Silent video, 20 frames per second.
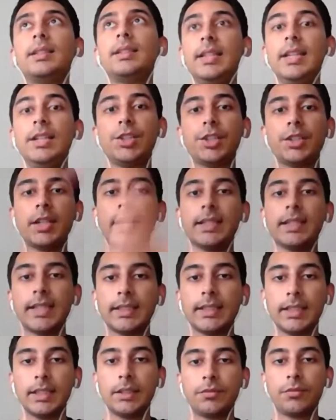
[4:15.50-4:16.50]
teacher
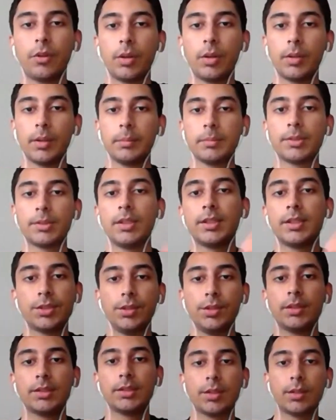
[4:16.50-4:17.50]
dissecting it for them, so the
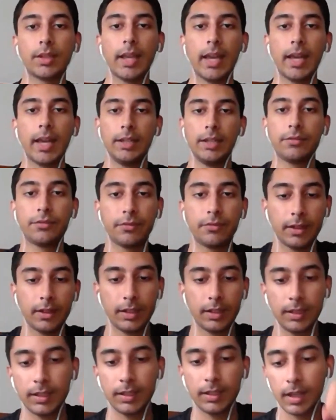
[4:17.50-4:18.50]
students don't get
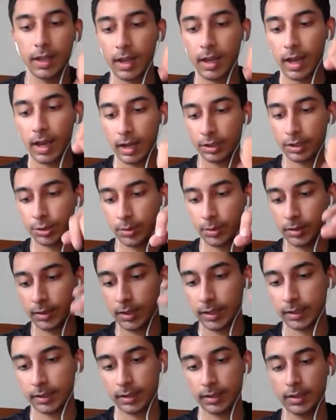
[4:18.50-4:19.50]
any actual,
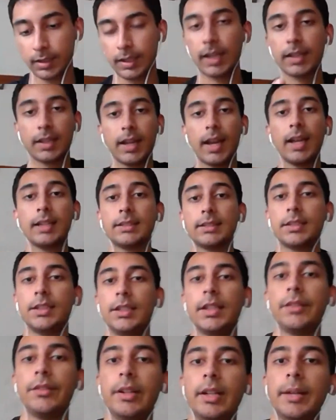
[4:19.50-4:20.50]
like, get their hands
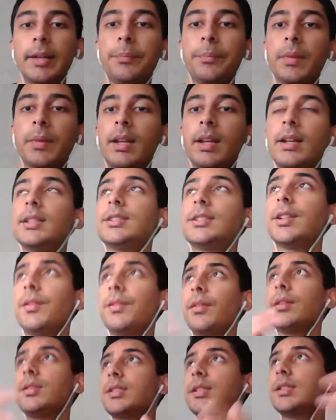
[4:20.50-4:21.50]
dirty, really. So
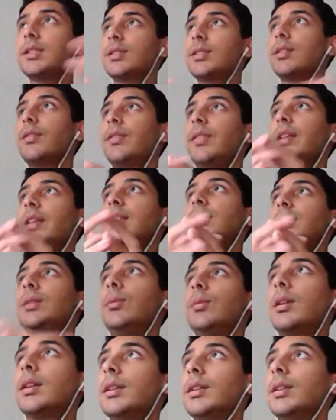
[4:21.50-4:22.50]
those are the sort of things you
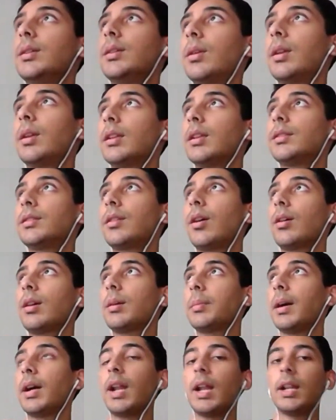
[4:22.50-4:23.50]
want to talk
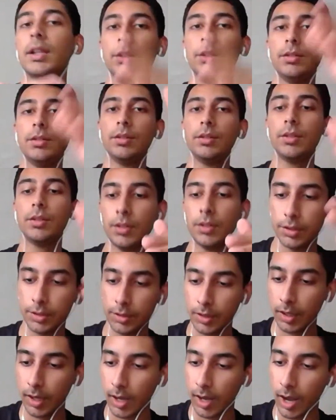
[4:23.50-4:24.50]
about, and you
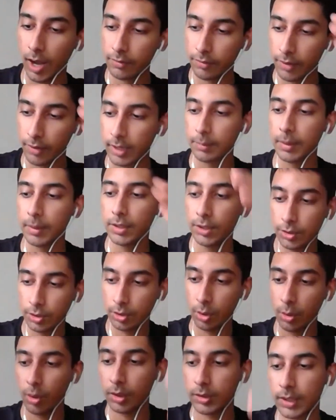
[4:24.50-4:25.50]
know, I recommend you
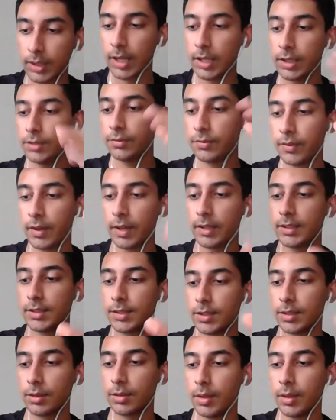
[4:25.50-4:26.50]
go online, you find the
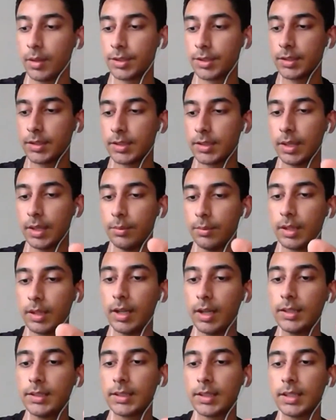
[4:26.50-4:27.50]
sort of questions they would
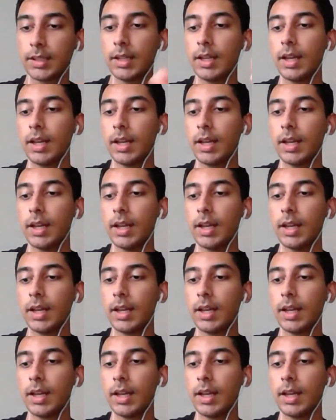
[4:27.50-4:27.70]
ask.